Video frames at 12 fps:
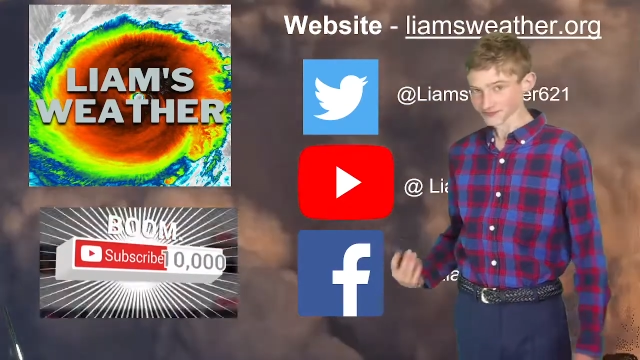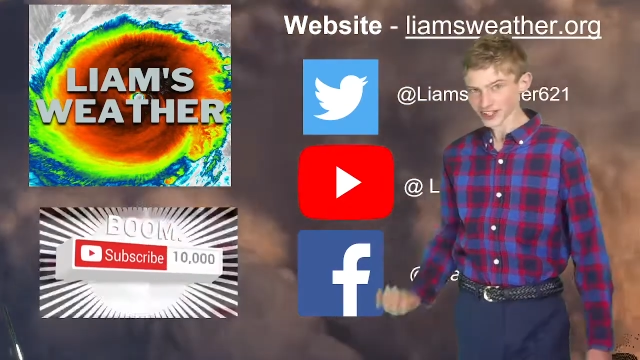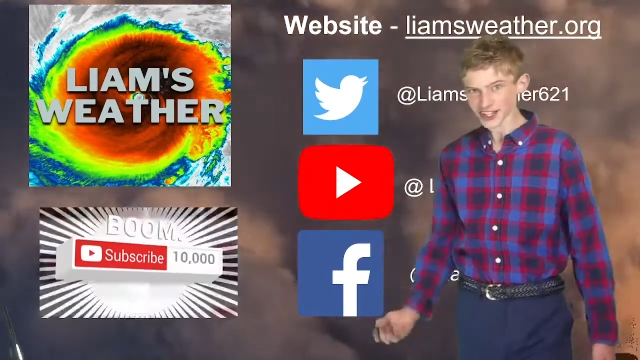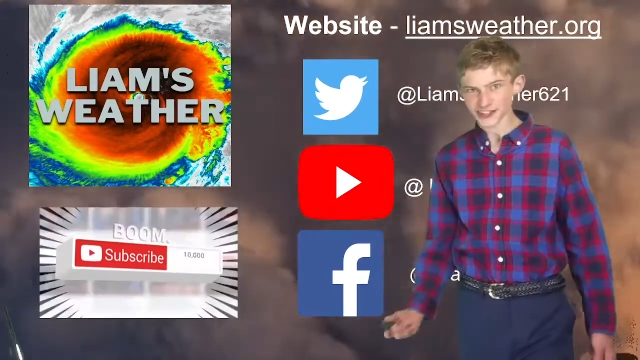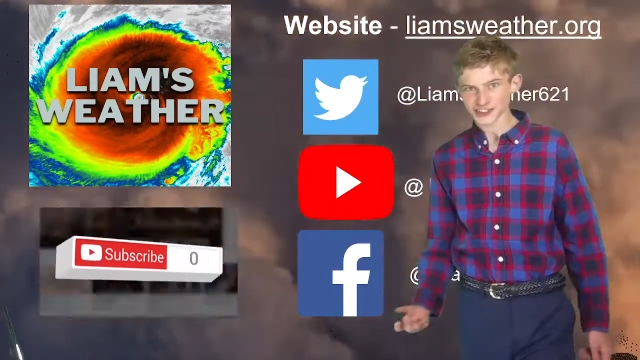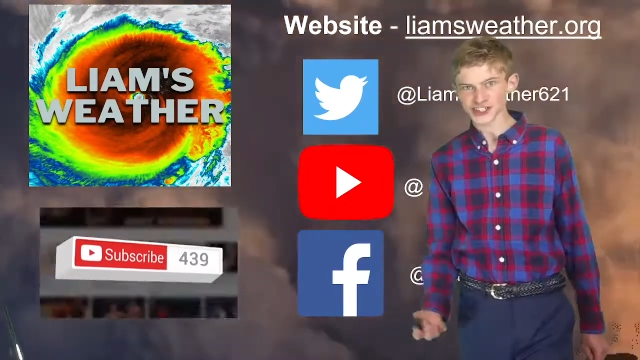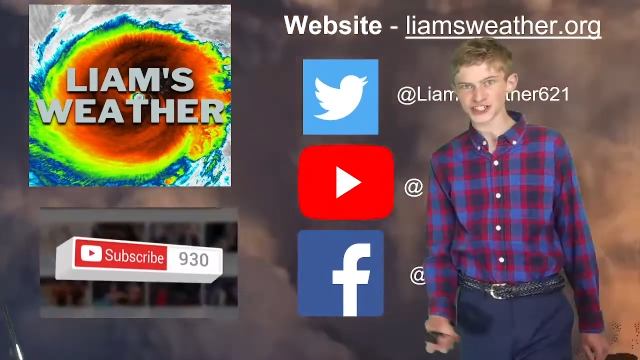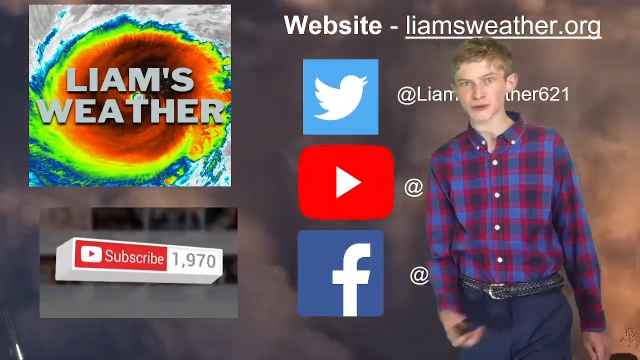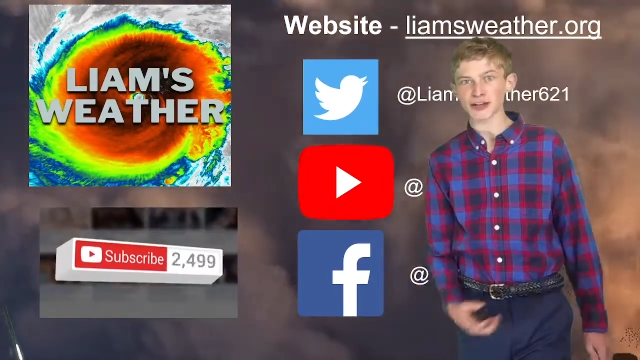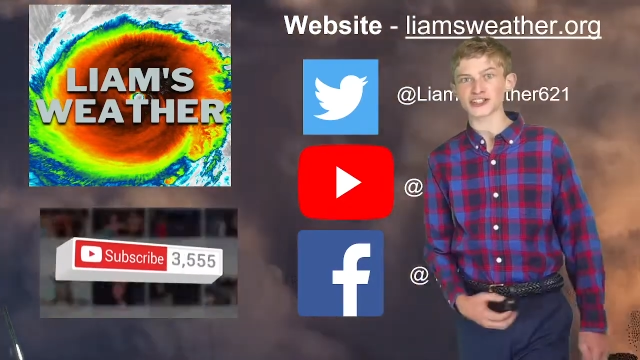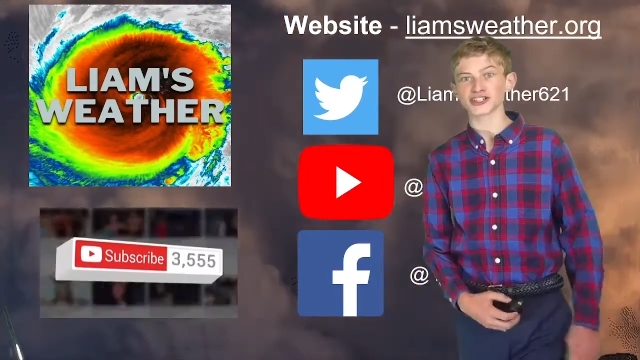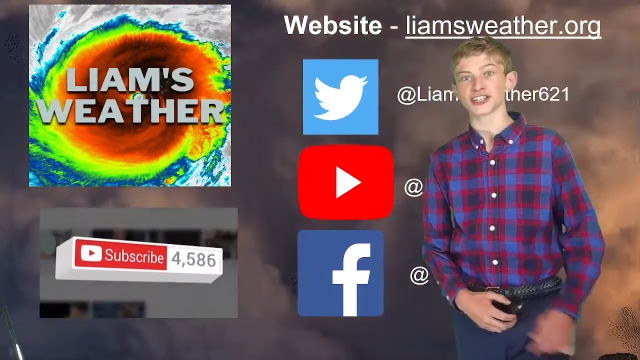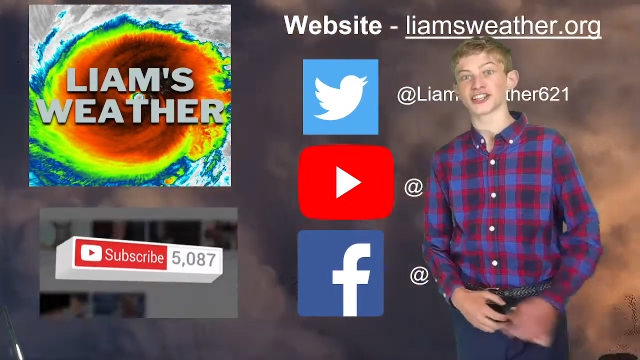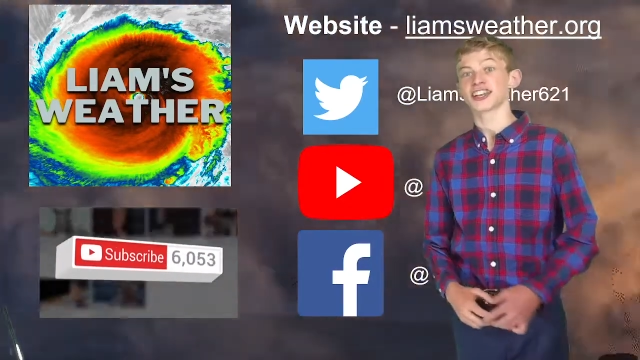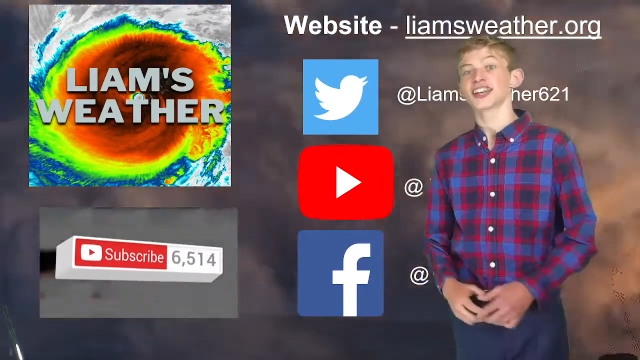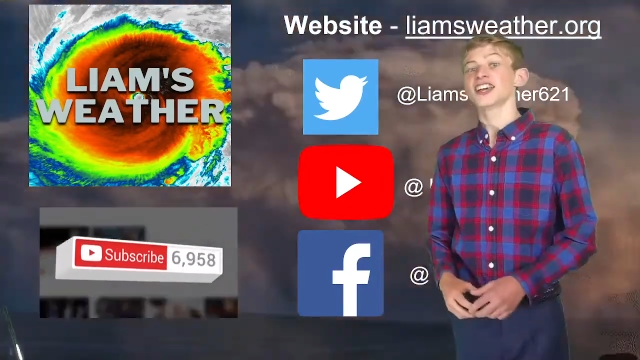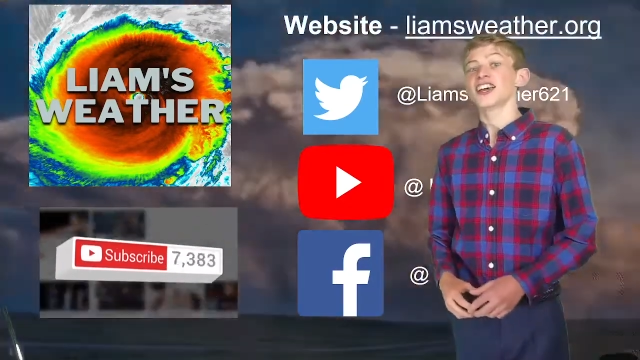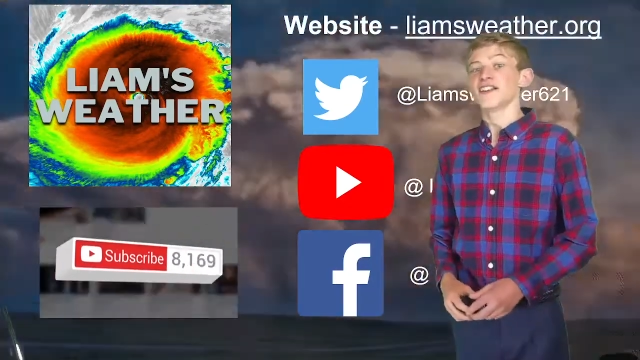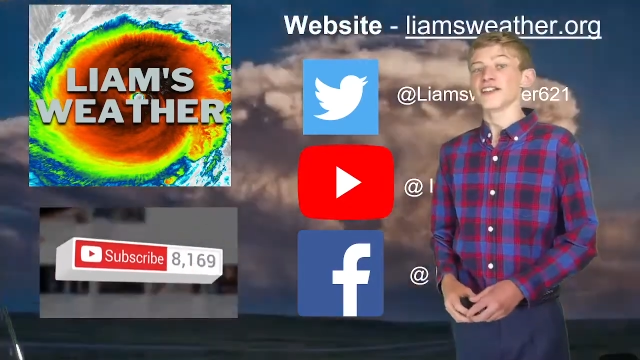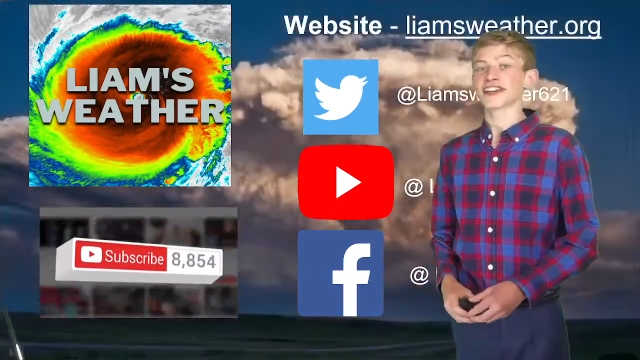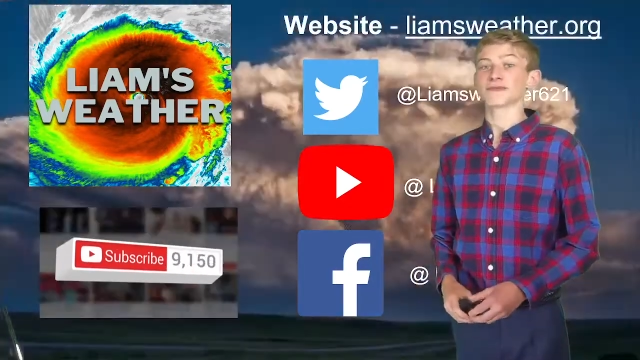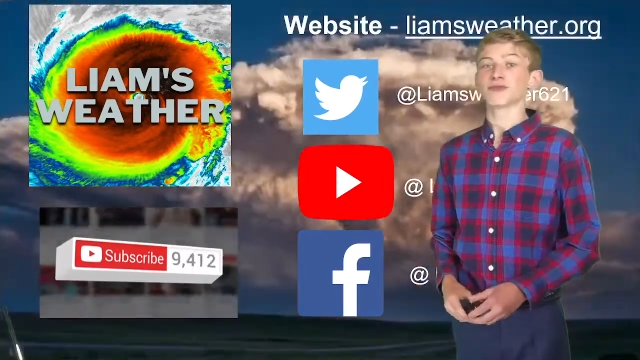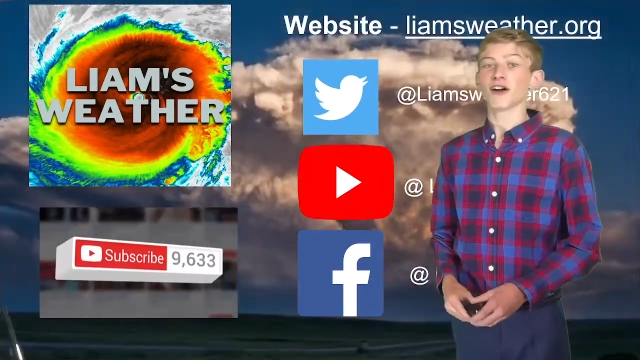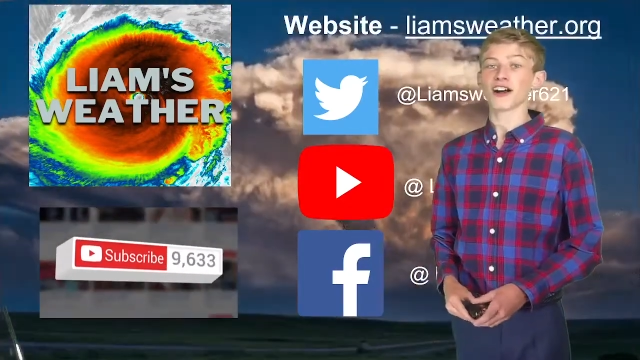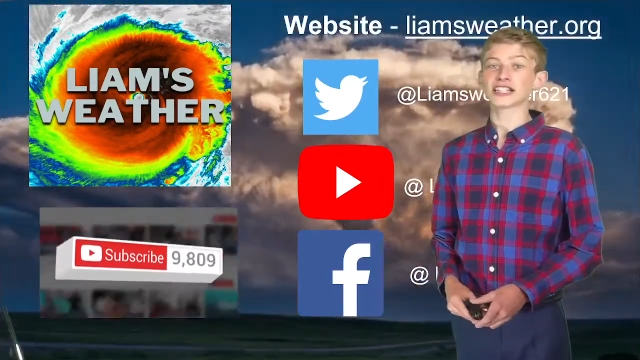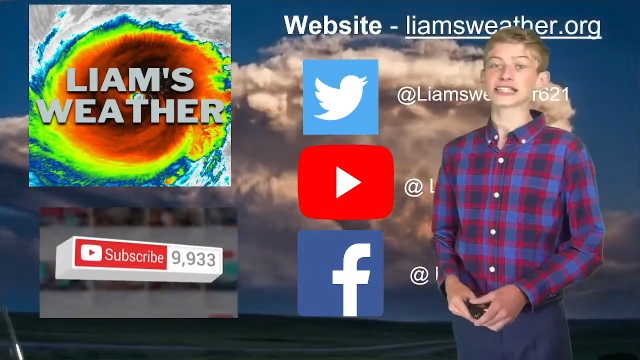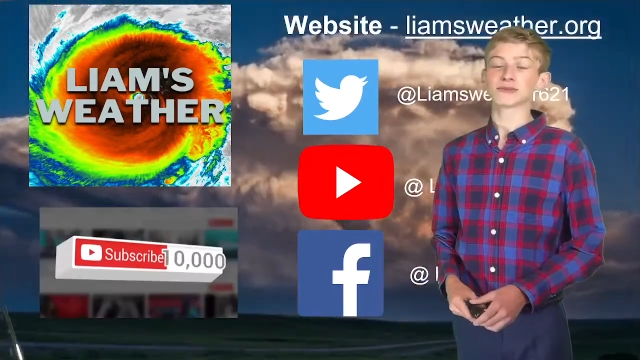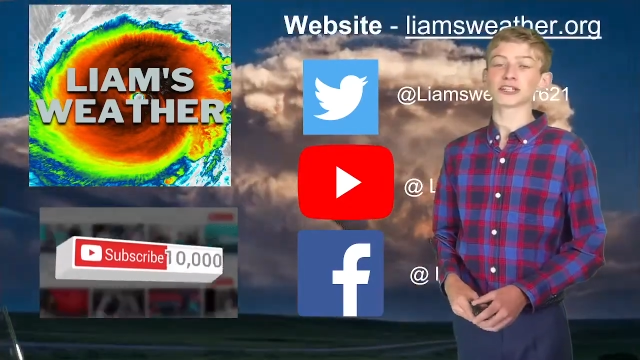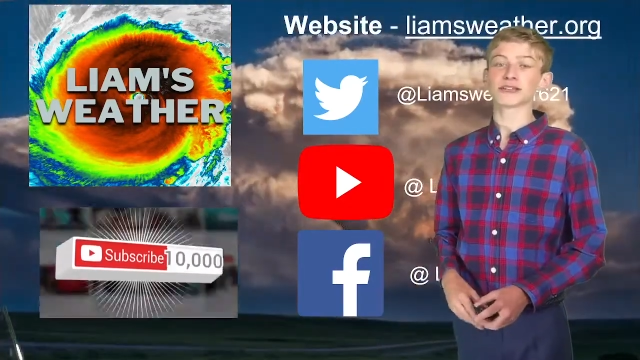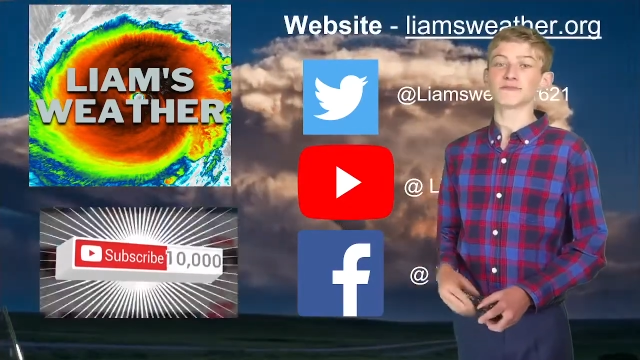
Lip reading: situation that could possibly